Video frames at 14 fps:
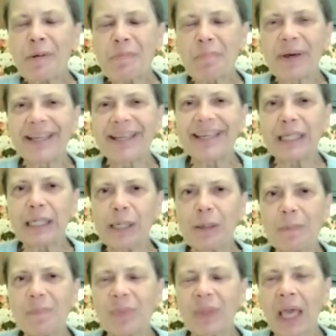But
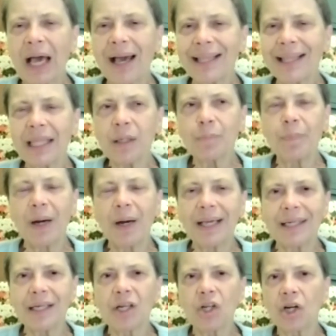I think by
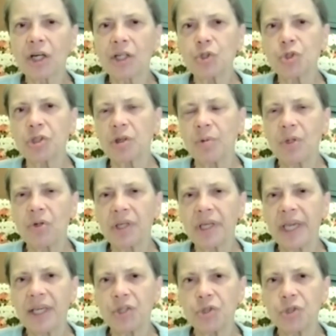and large,
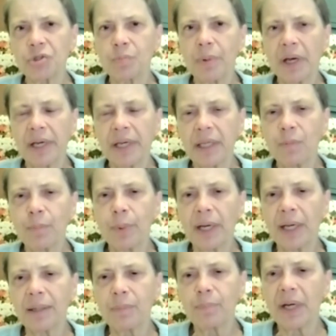communication by
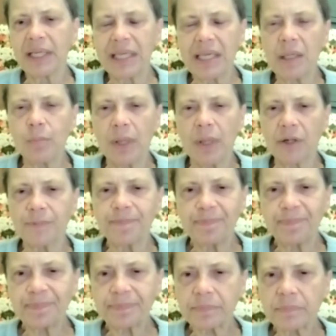email
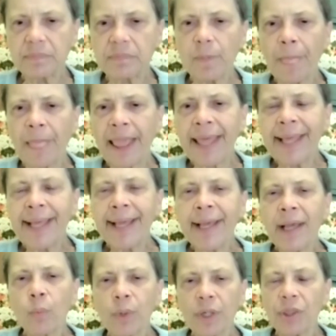
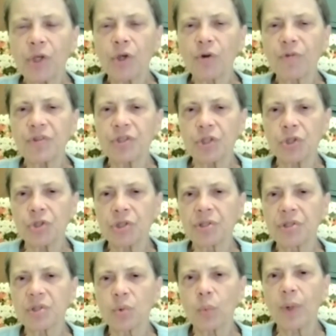with your
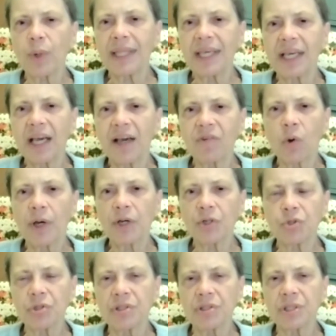physicians when they have
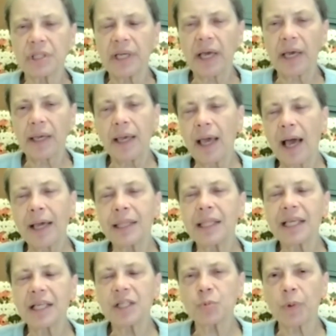questions, I think is